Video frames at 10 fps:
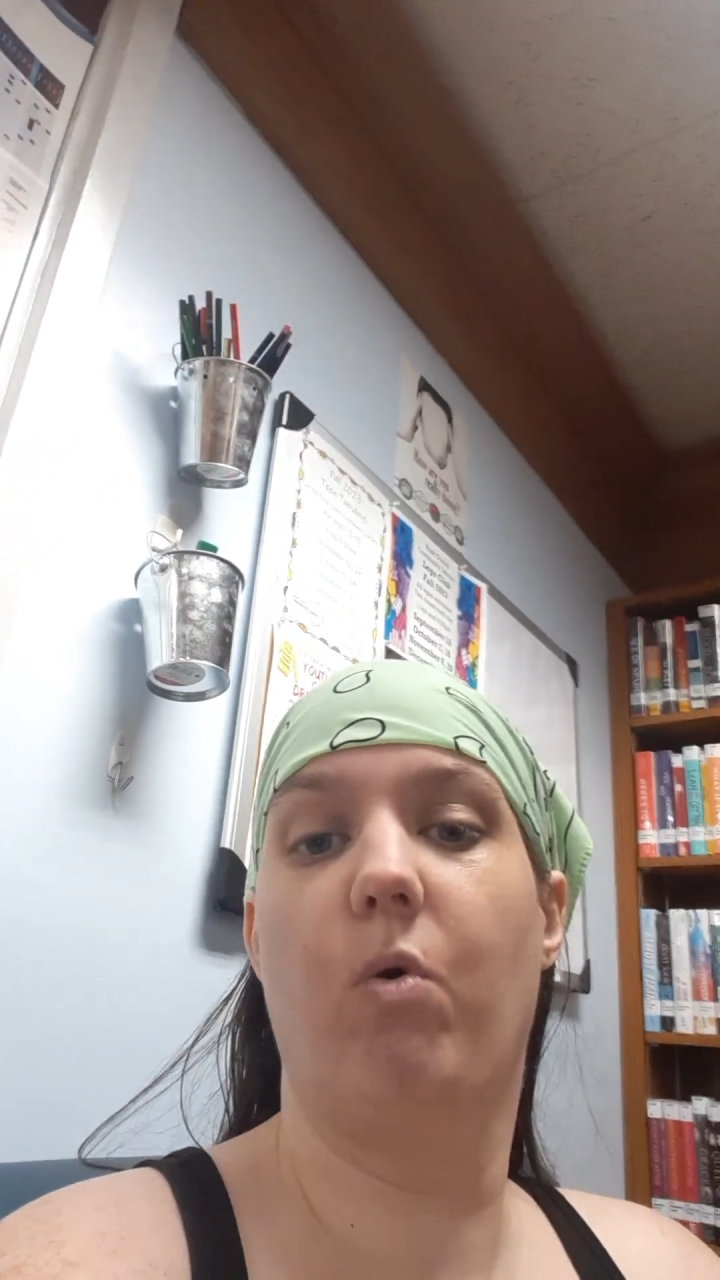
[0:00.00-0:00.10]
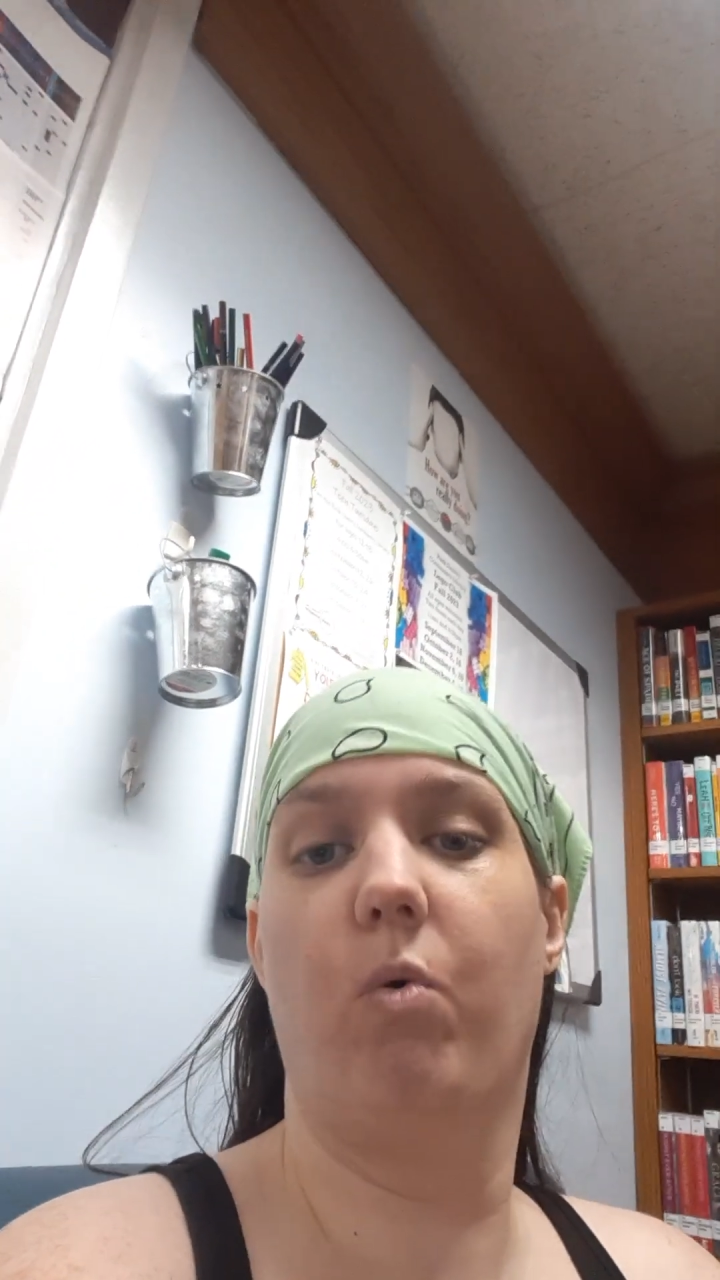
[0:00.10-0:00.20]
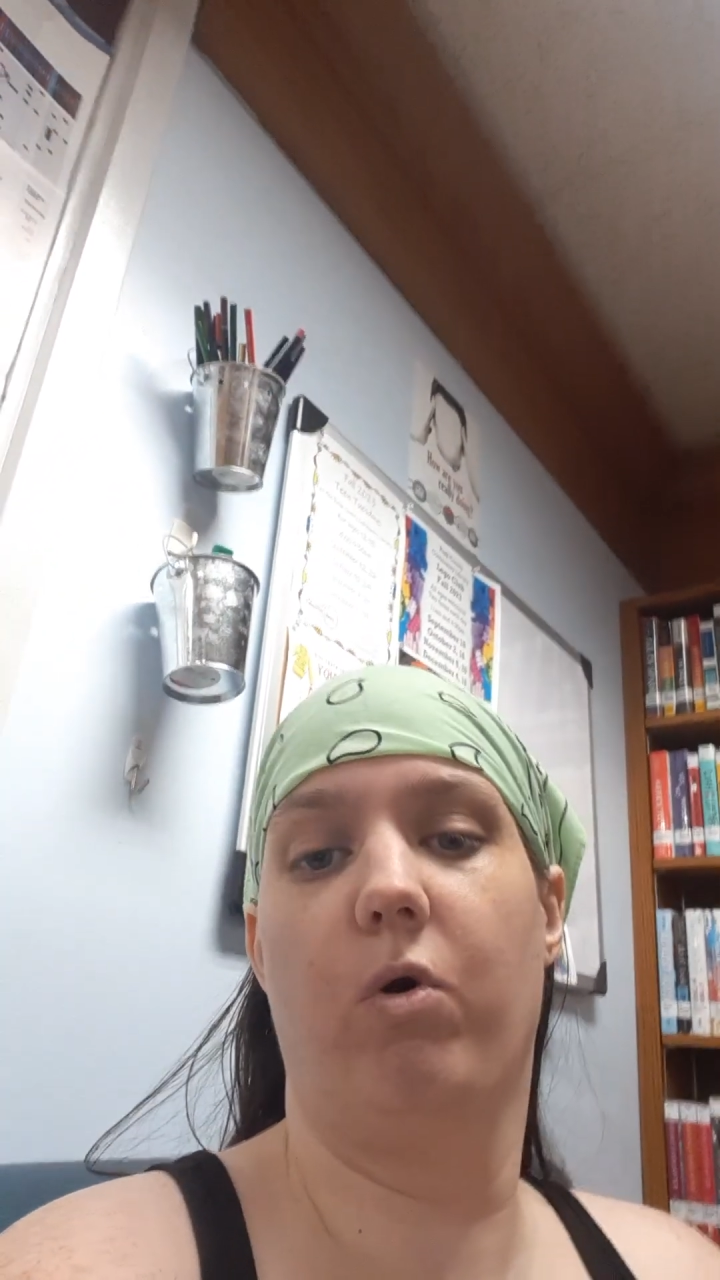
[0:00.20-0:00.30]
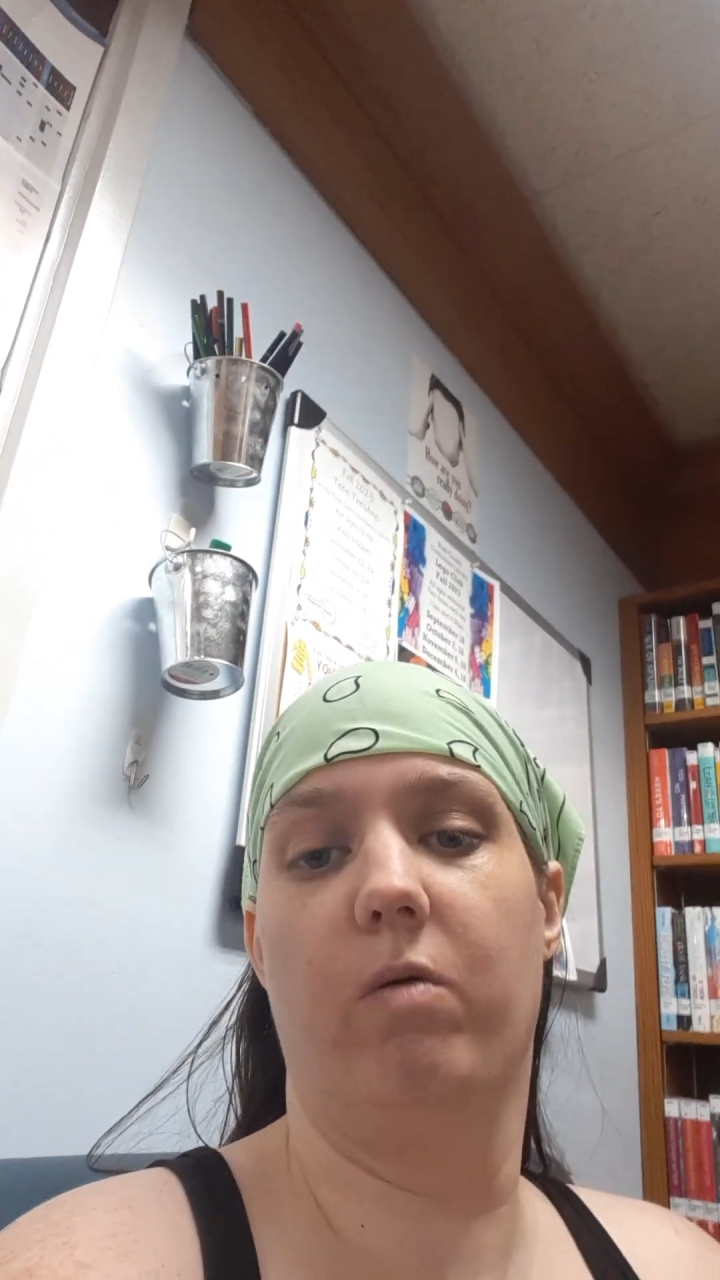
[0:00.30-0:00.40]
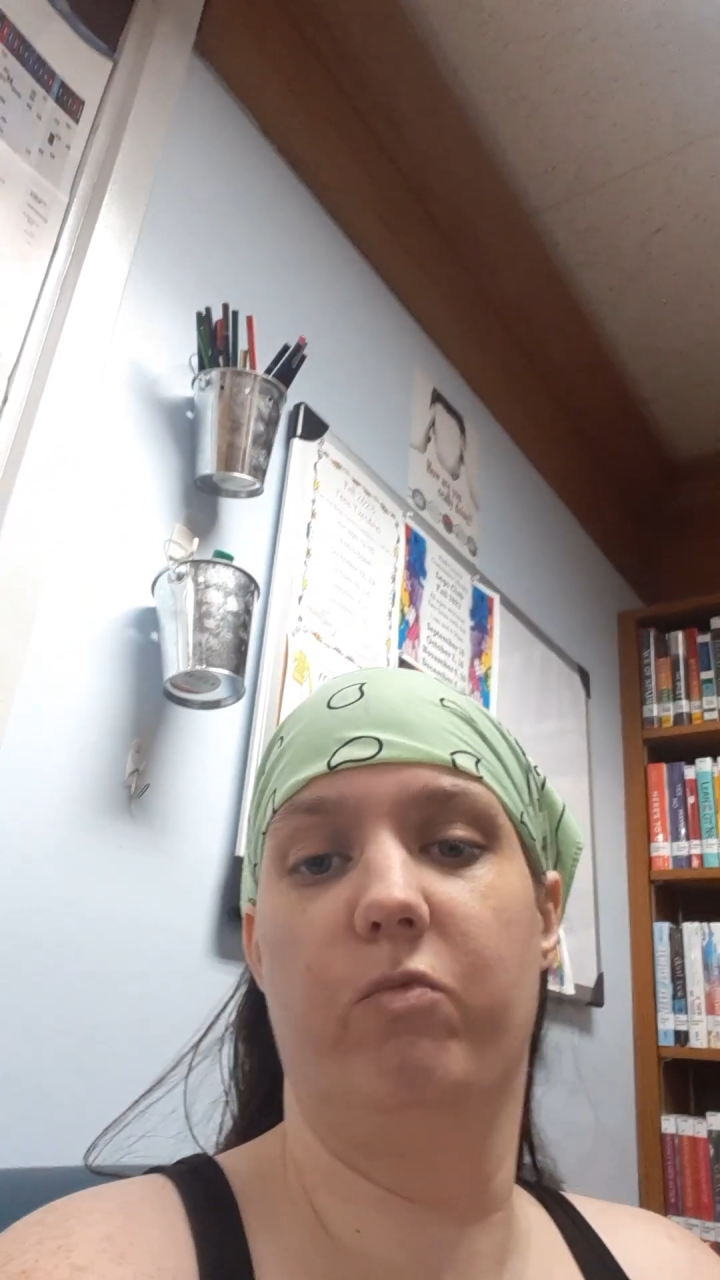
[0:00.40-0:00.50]

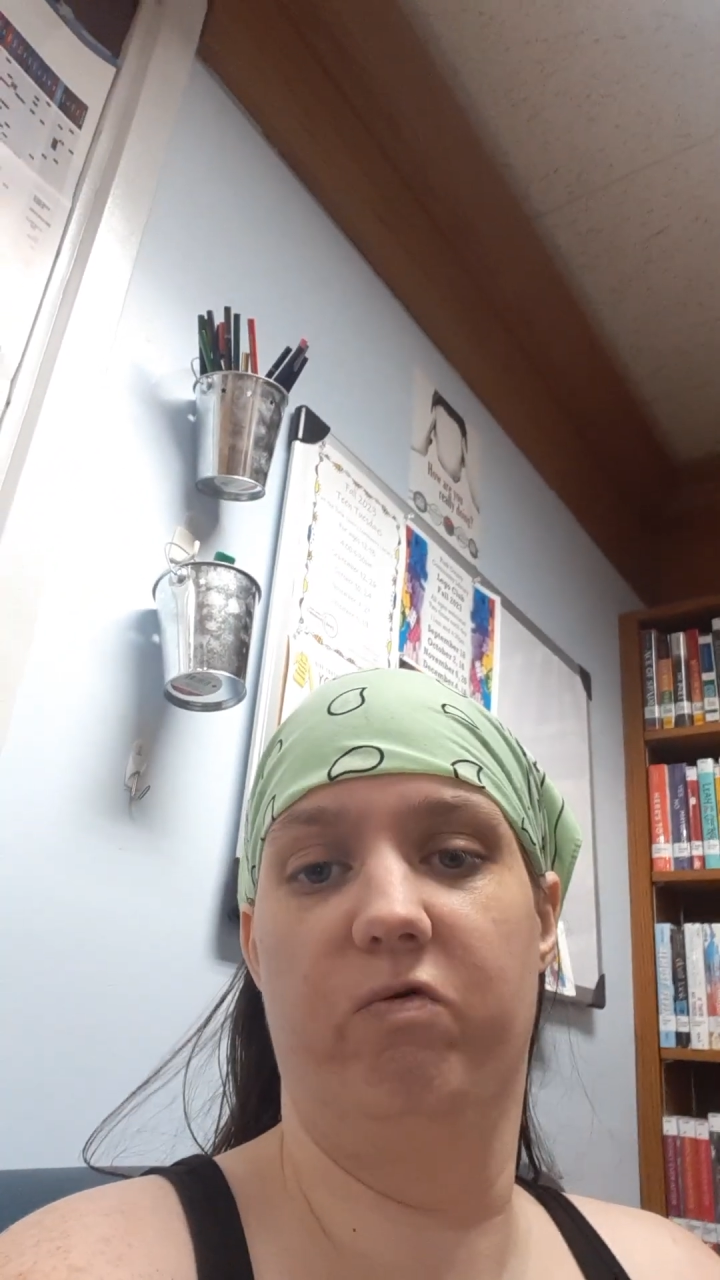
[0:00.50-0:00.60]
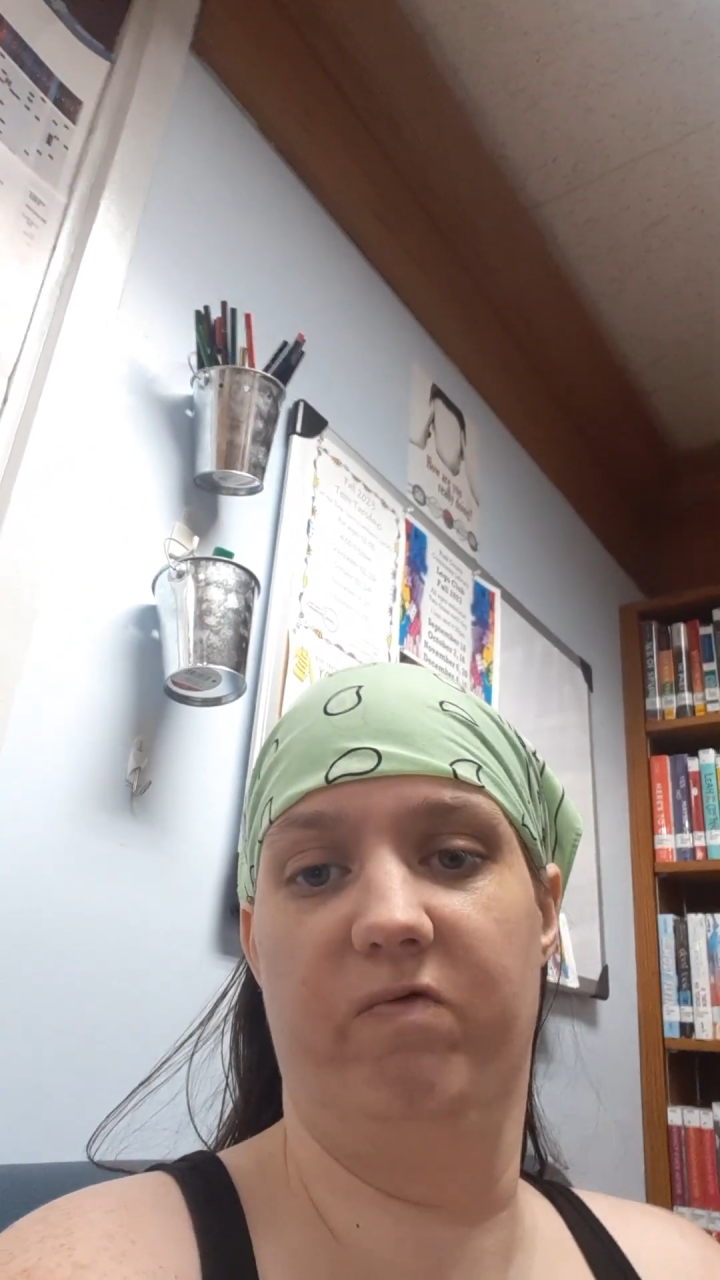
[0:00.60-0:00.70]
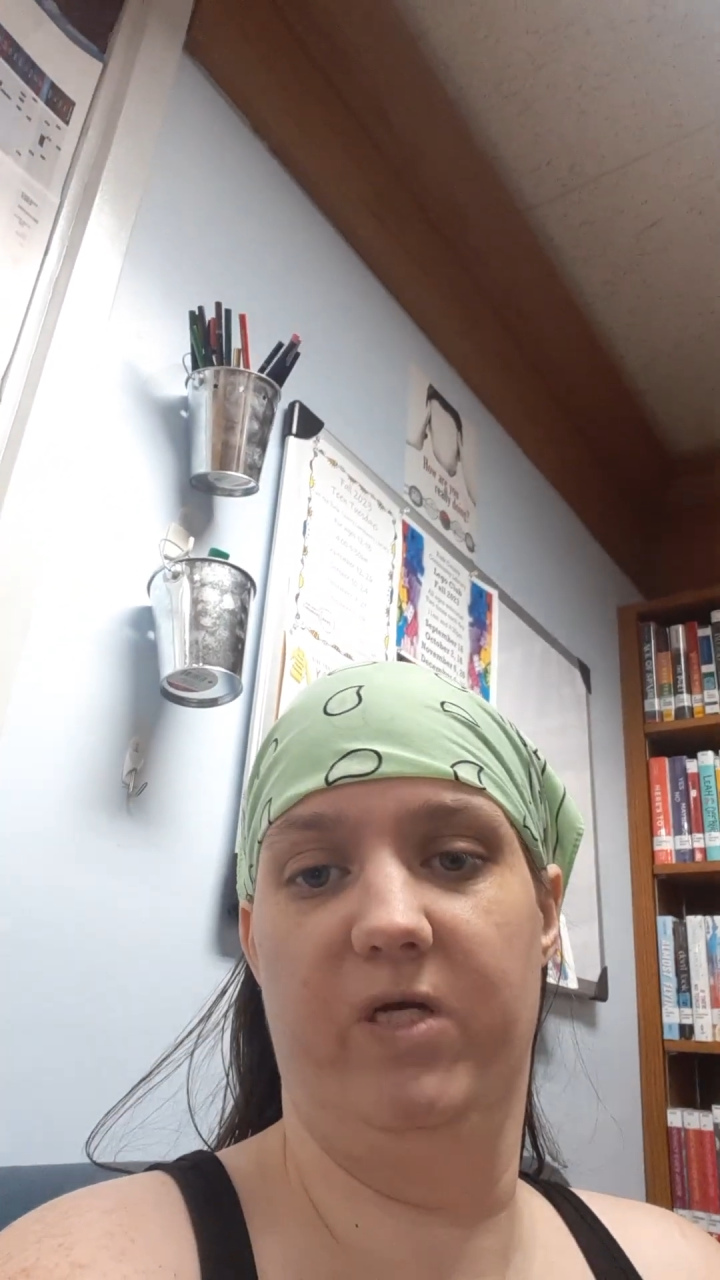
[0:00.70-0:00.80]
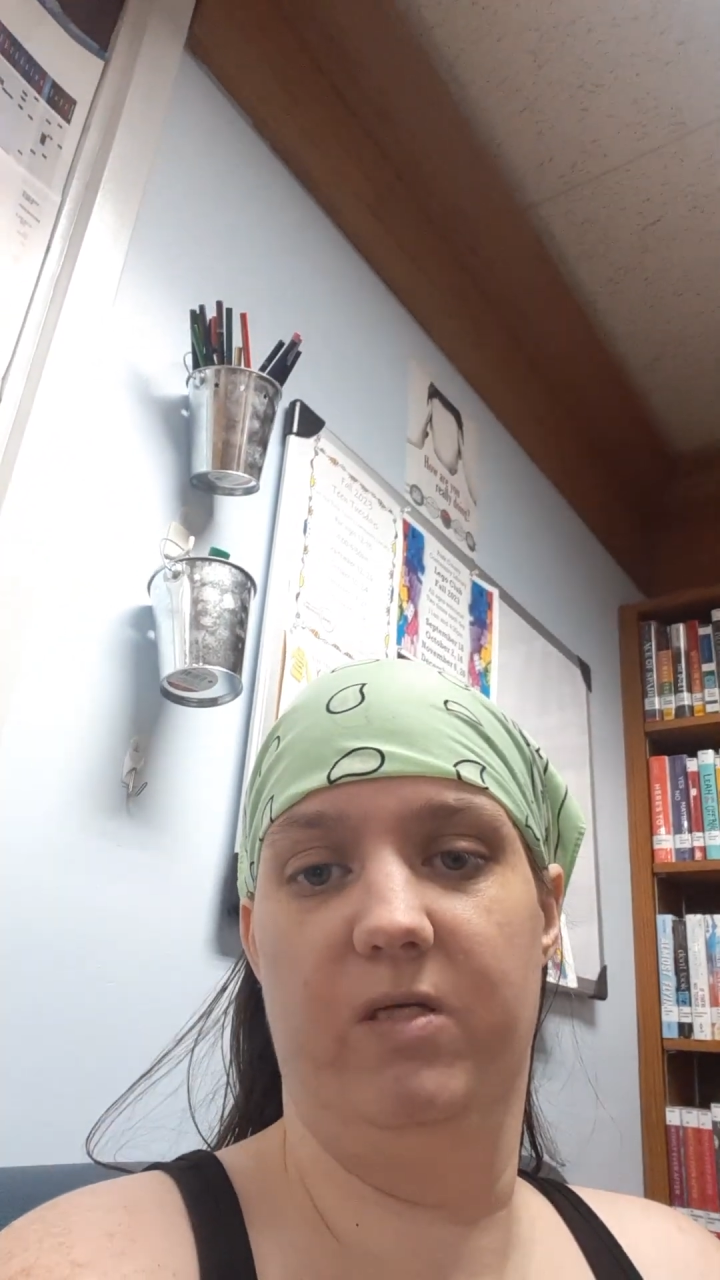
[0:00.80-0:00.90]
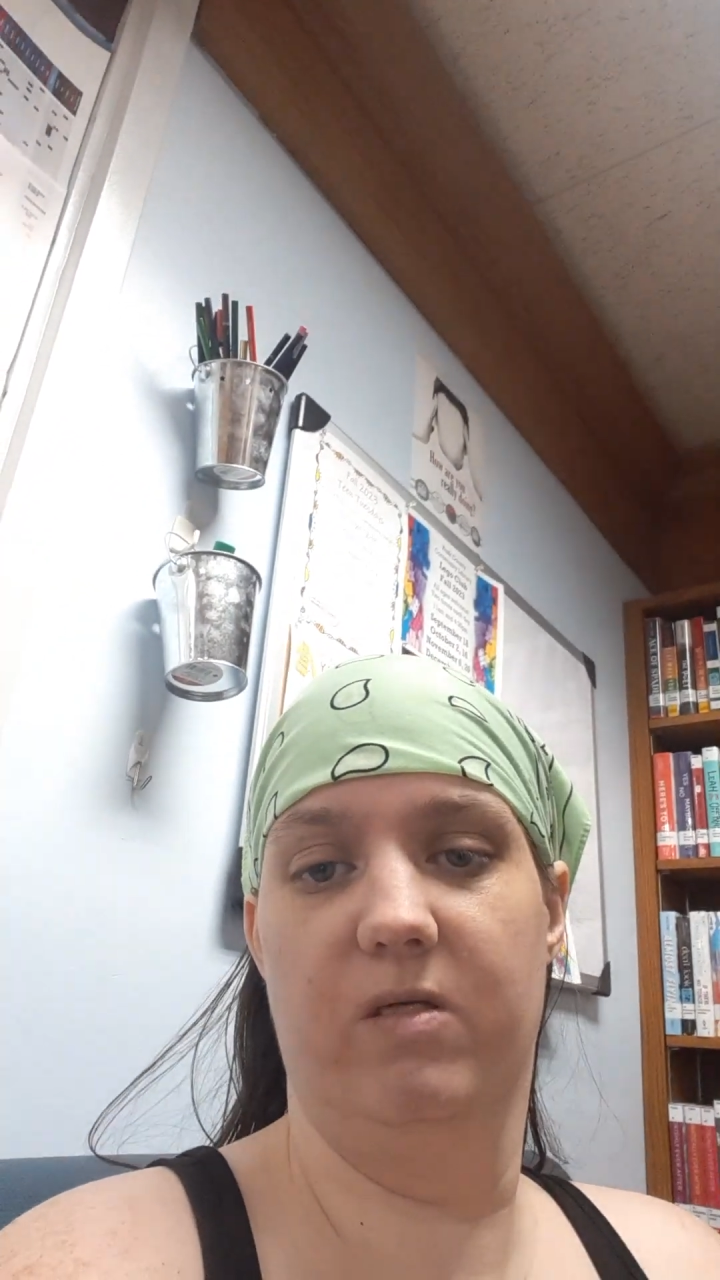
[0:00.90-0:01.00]
horror
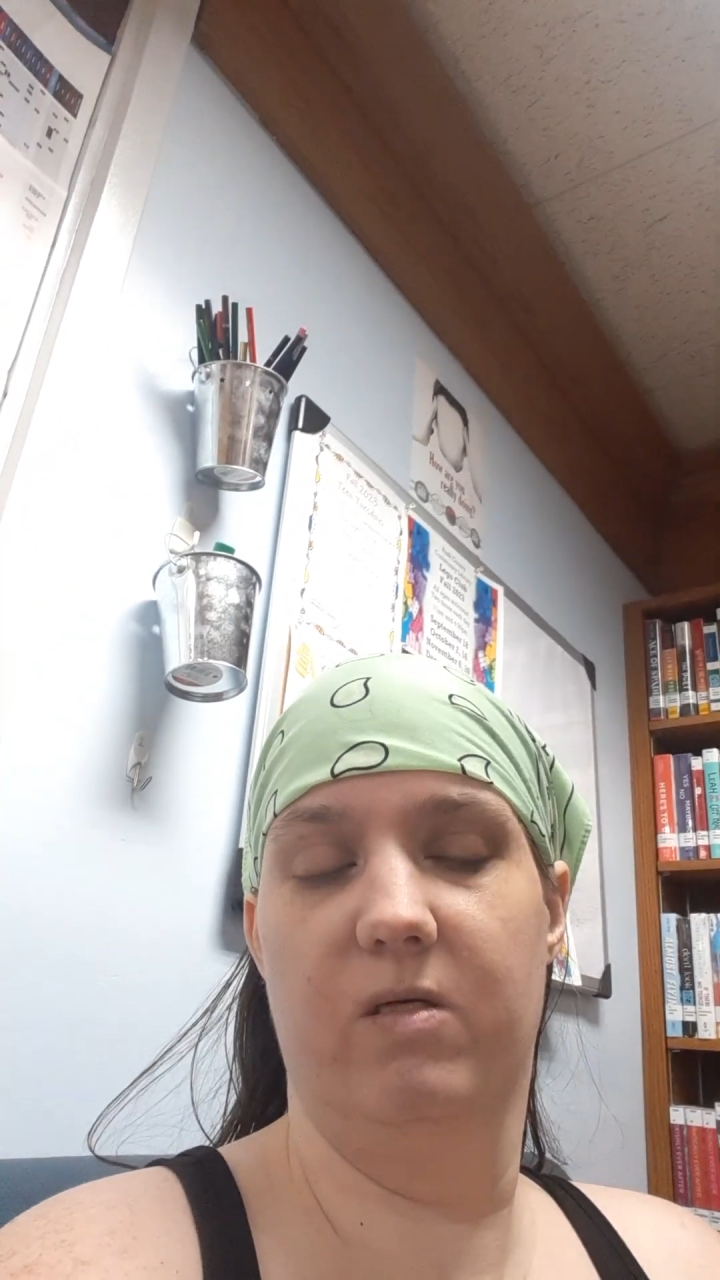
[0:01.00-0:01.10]
movies.